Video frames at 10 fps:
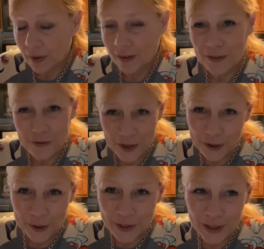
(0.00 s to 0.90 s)
it's fun
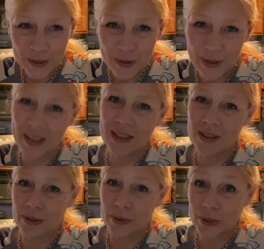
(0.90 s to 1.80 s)
learning new
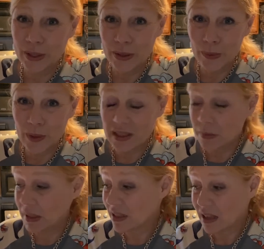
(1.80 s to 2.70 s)
things, learning new
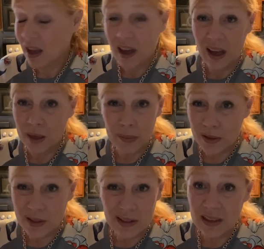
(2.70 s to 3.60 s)
recipes. I
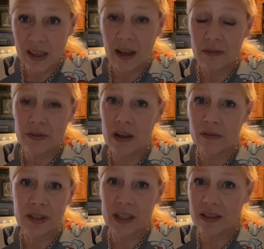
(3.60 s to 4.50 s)
personally have
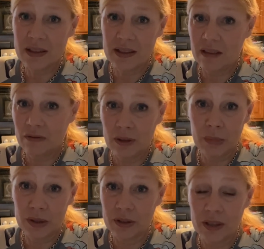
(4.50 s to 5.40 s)
never done savory
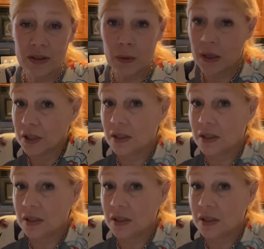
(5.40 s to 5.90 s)
butternut squash.